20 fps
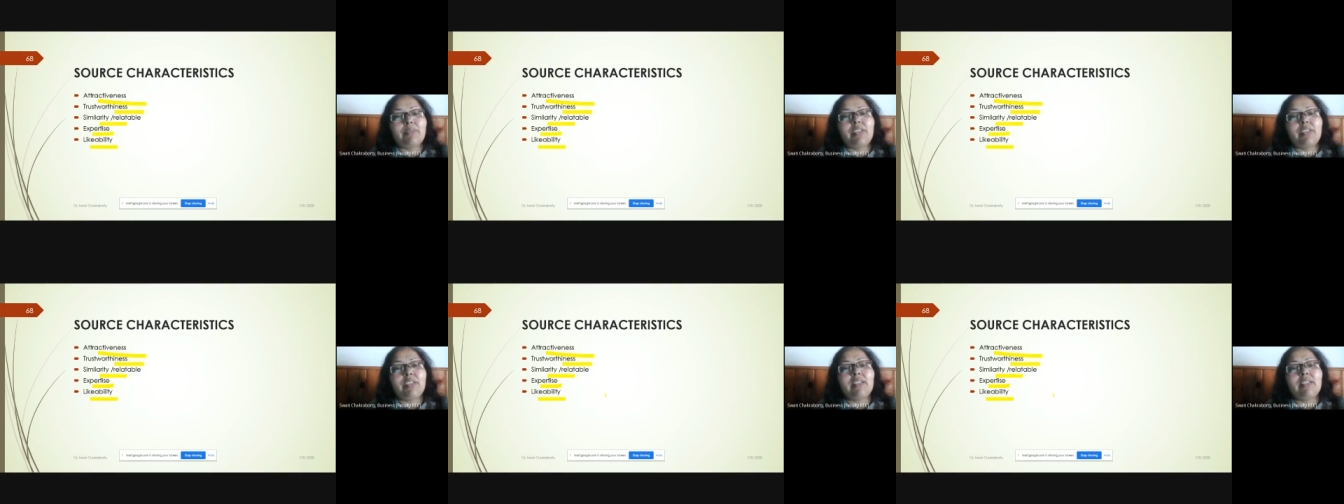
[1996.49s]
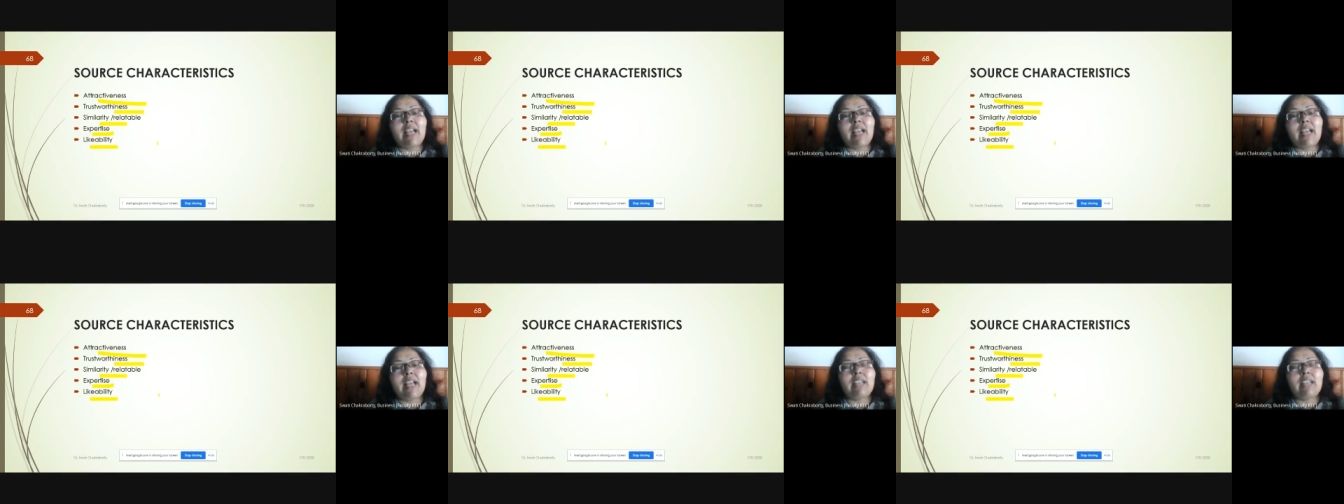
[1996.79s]
and
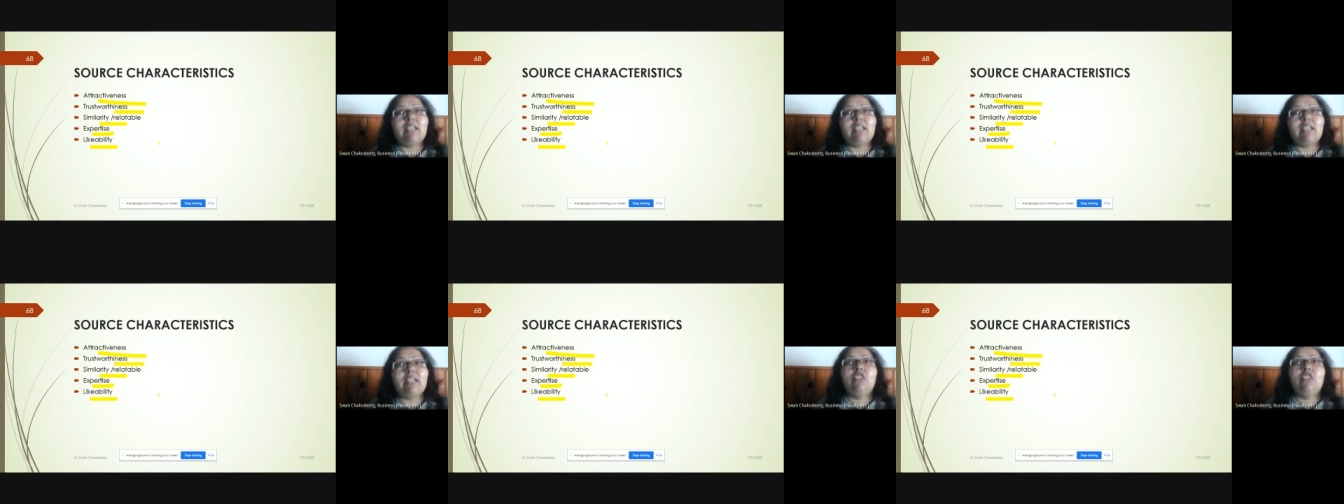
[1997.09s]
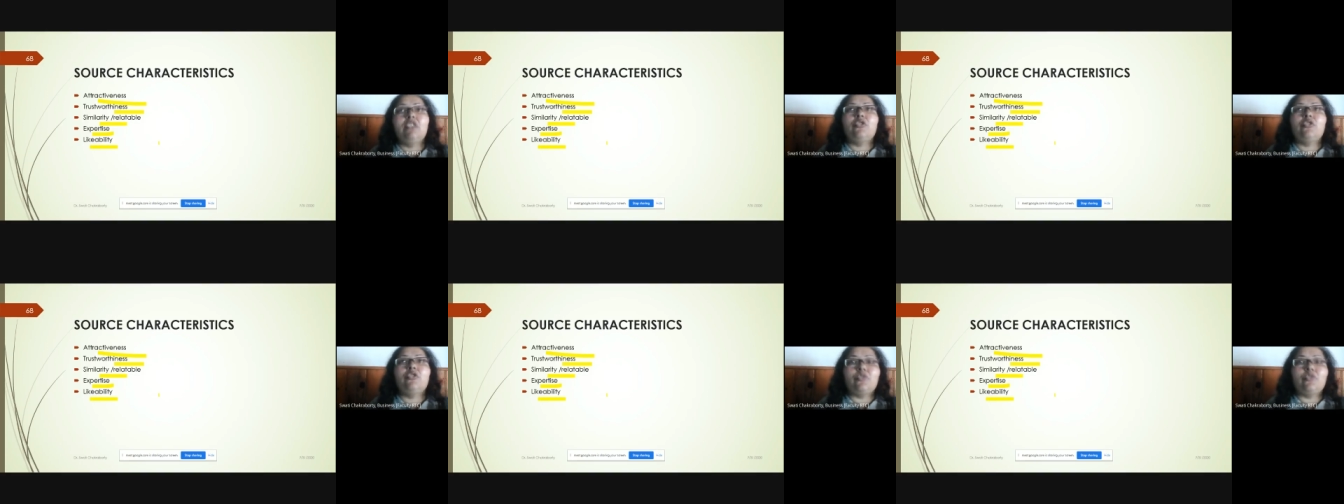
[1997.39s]
should
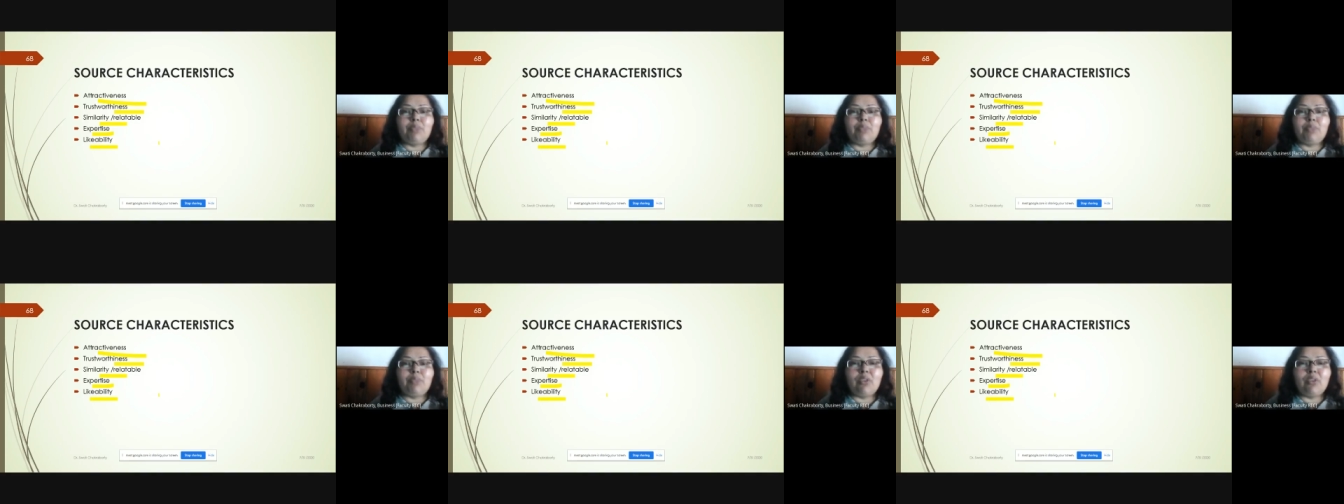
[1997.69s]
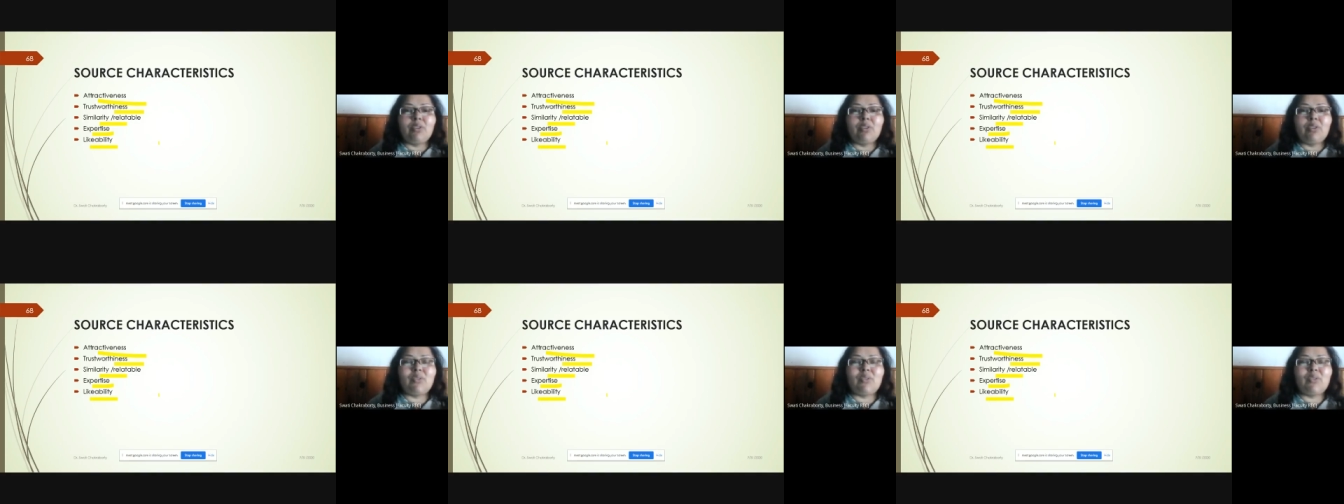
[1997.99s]
be also
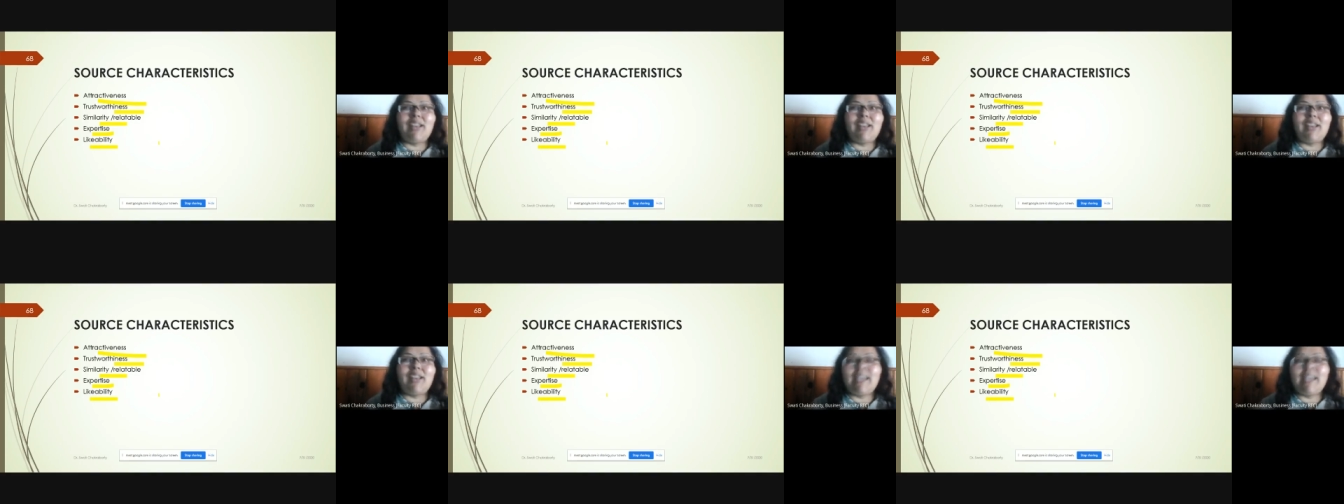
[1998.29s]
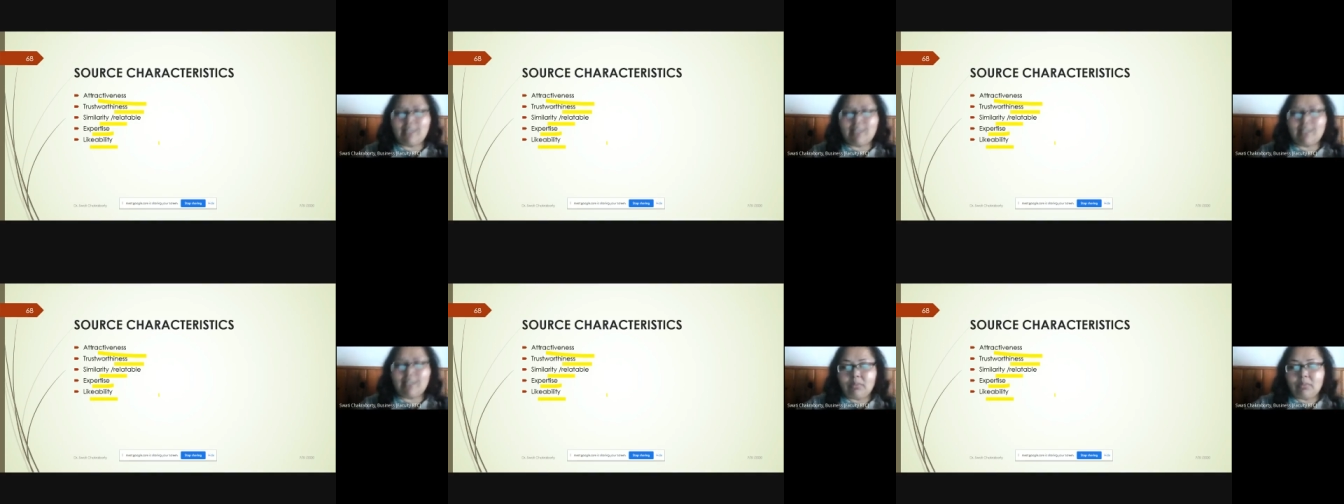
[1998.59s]
likable.